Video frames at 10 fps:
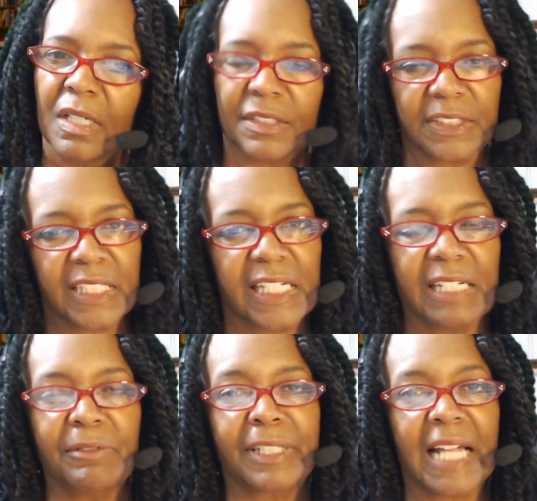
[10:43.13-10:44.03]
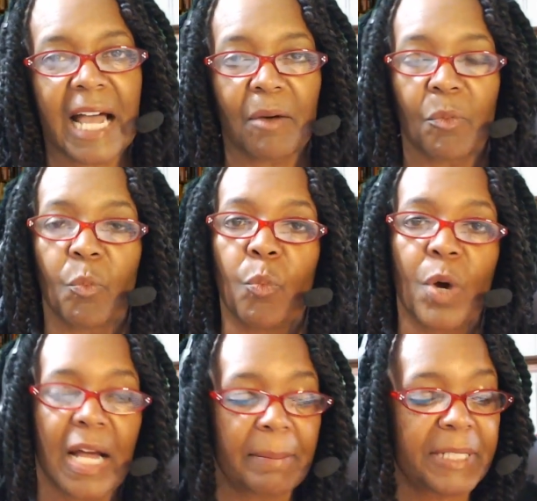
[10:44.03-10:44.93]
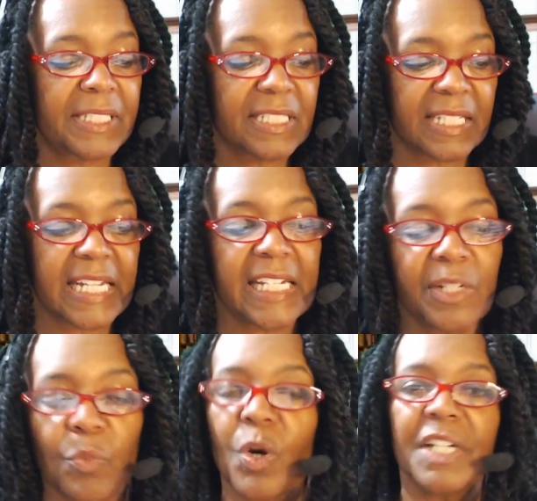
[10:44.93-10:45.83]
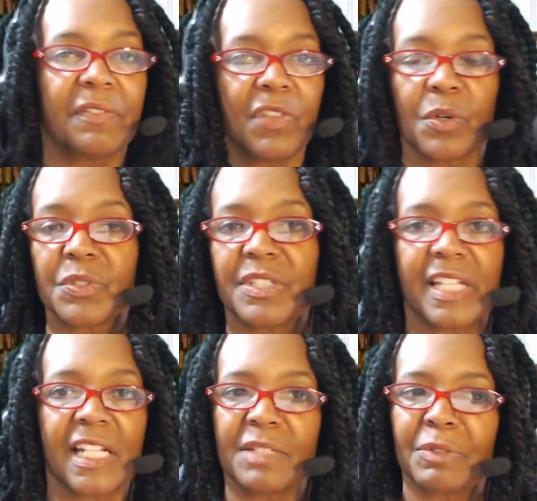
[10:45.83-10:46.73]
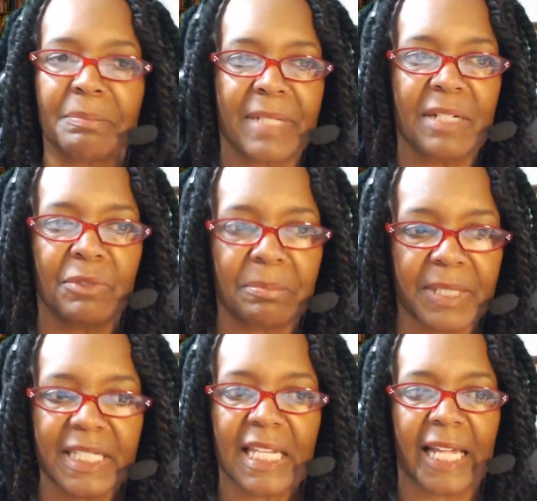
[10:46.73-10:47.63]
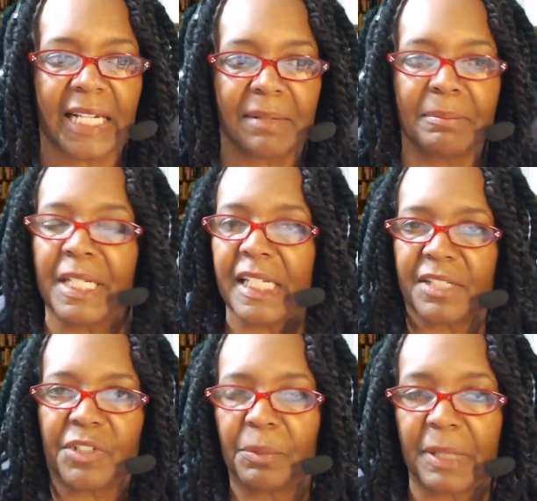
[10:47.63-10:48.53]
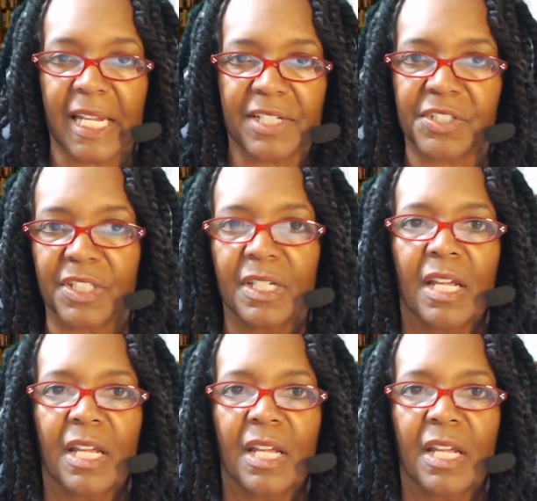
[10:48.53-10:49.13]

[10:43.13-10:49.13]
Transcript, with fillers: See, he would have got one. I mean, just any one of those things with me would be like immediate termination.